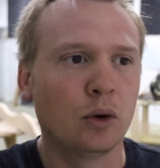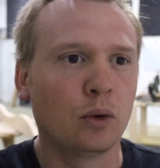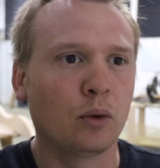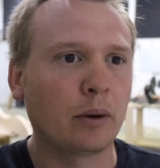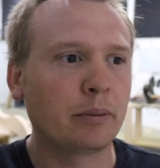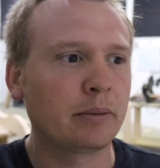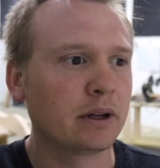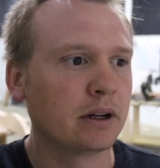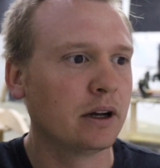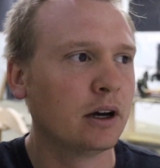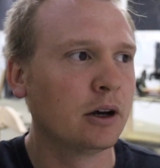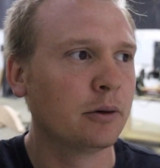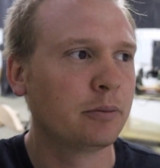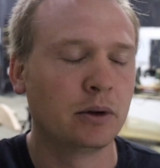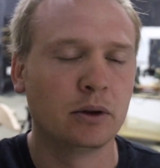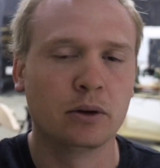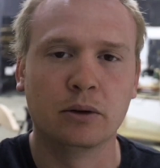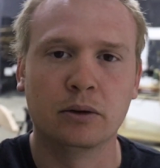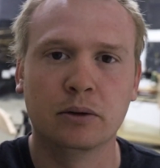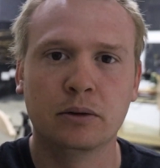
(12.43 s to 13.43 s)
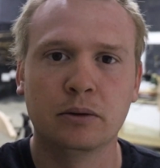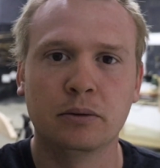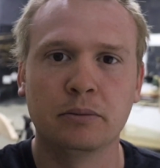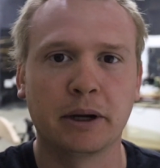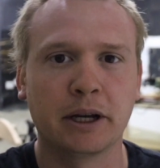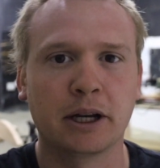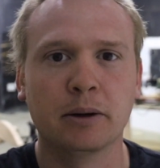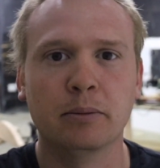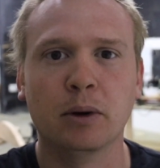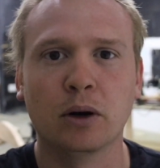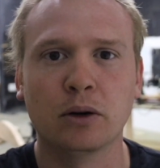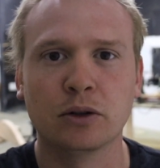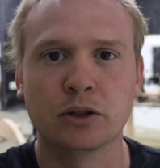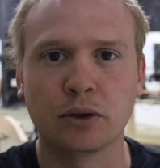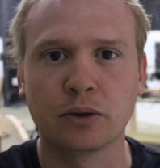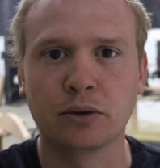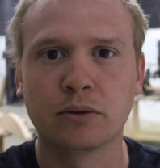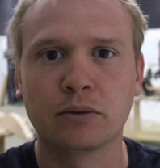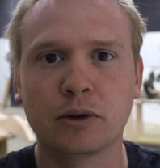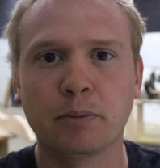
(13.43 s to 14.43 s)
where I'm going to help you make a bow.
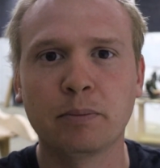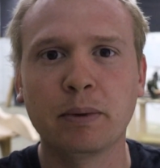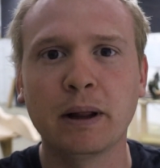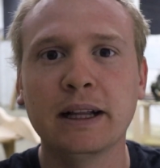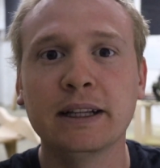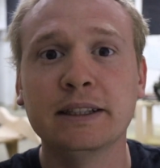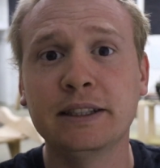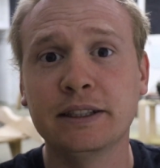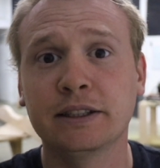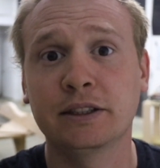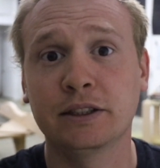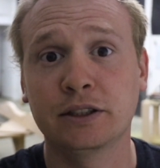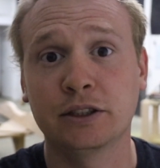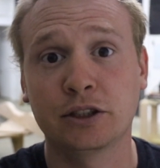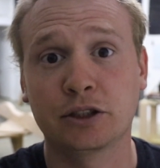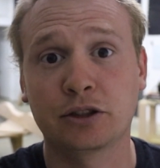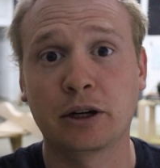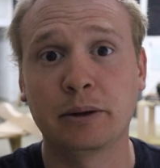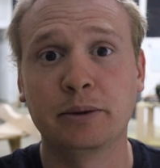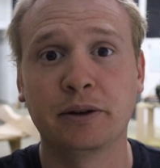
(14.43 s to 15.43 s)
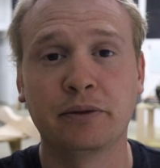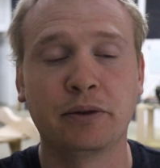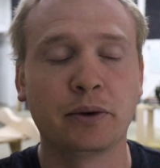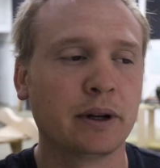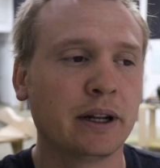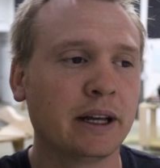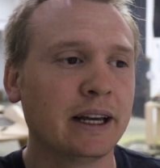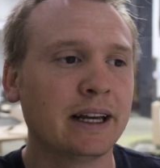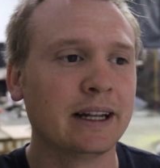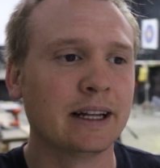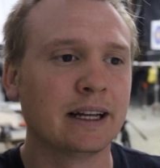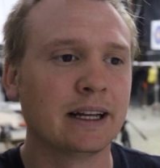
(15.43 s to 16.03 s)
So the playlist is in the description if you want to hit